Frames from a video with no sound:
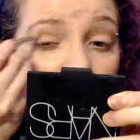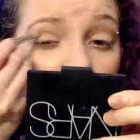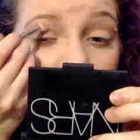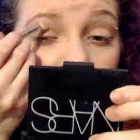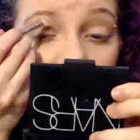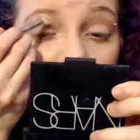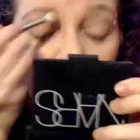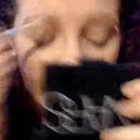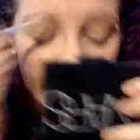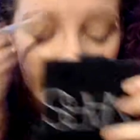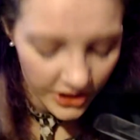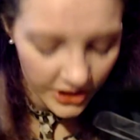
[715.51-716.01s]

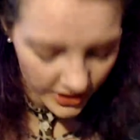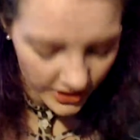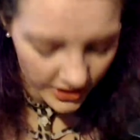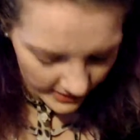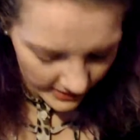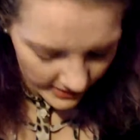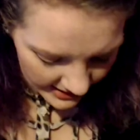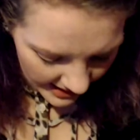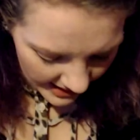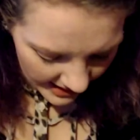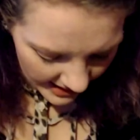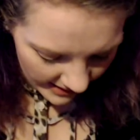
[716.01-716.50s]
And see, I just
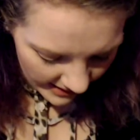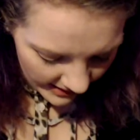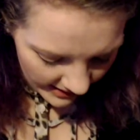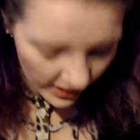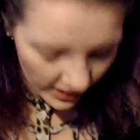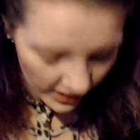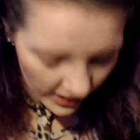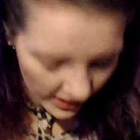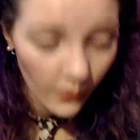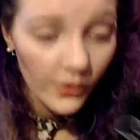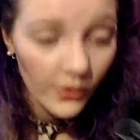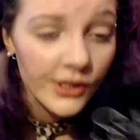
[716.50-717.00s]
use this kind of
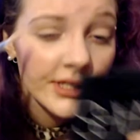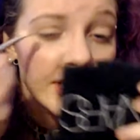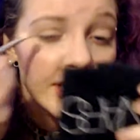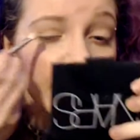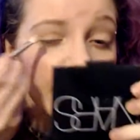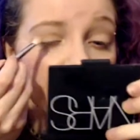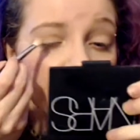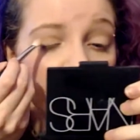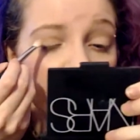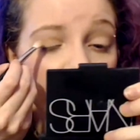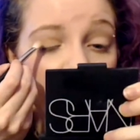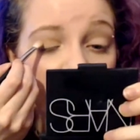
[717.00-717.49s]
like an
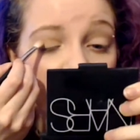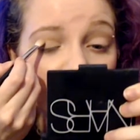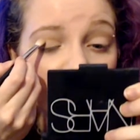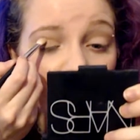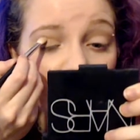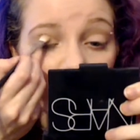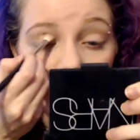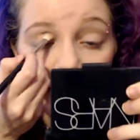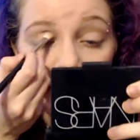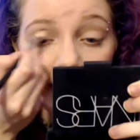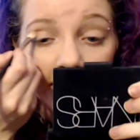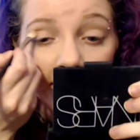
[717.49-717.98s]
orange color
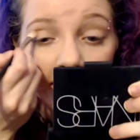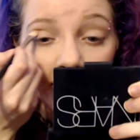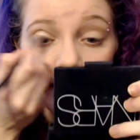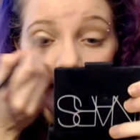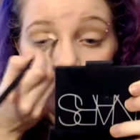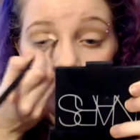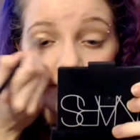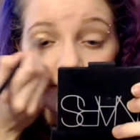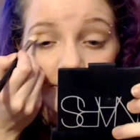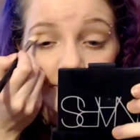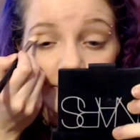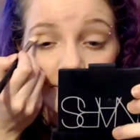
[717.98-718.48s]
as
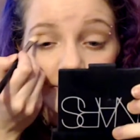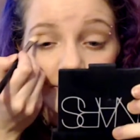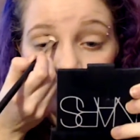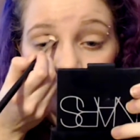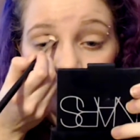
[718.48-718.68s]
a